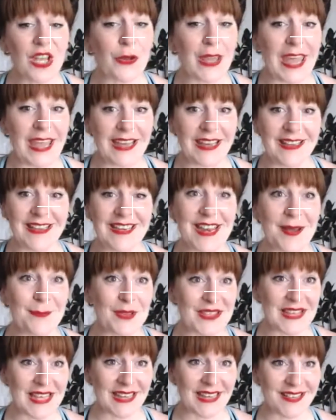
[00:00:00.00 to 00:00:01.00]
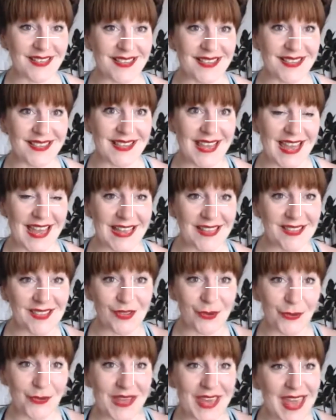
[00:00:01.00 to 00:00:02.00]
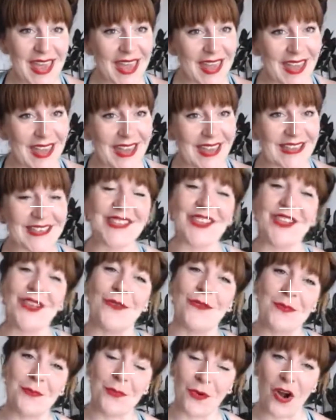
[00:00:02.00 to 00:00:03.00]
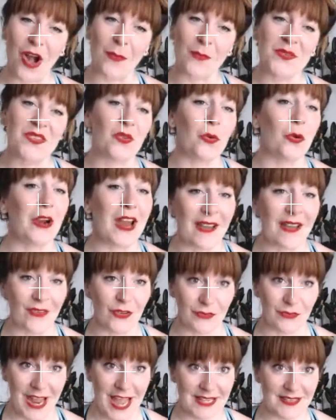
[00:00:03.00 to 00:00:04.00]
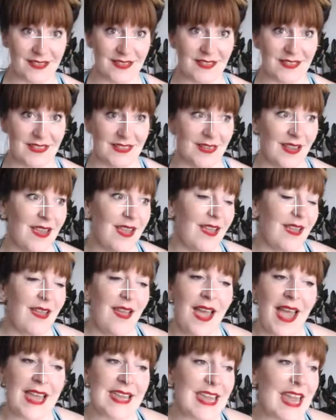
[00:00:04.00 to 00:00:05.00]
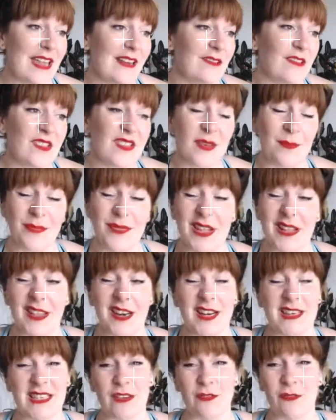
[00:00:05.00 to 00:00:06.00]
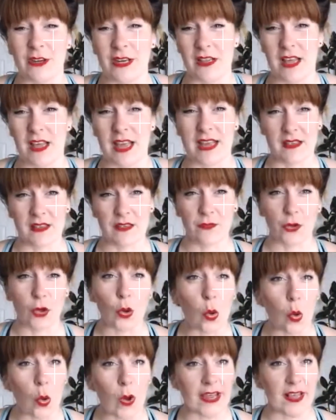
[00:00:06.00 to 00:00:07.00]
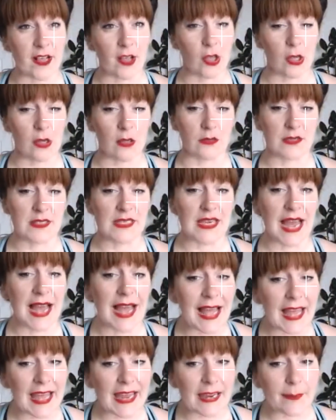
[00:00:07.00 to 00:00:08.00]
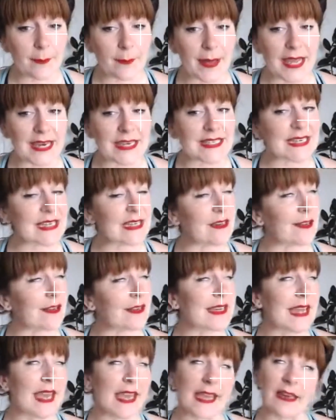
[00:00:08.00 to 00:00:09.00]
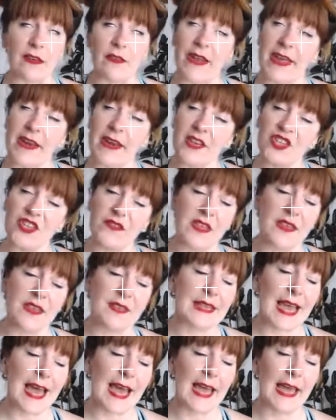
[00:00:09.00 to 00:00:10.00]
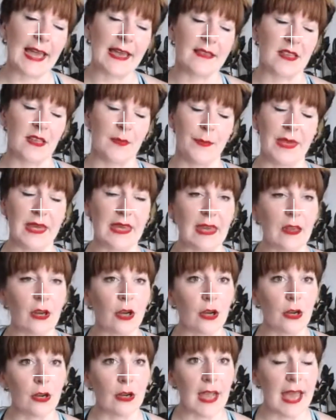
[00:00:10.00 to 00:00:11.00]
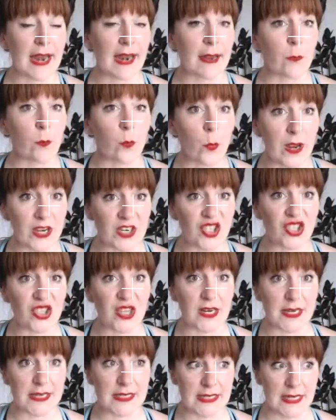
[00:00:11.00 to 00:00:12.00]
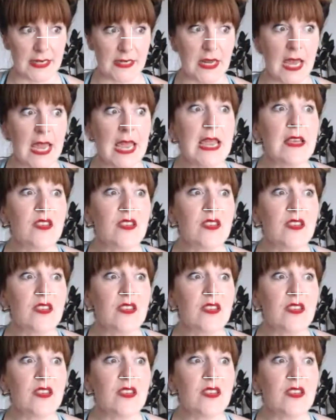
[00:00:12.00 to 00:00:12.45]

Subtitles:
Okay, number 6, it's okay to use props or have a rest. Again, something that I didn't realize for quite a long time. I did not take advantage of this as a beginner, and I wish that I did.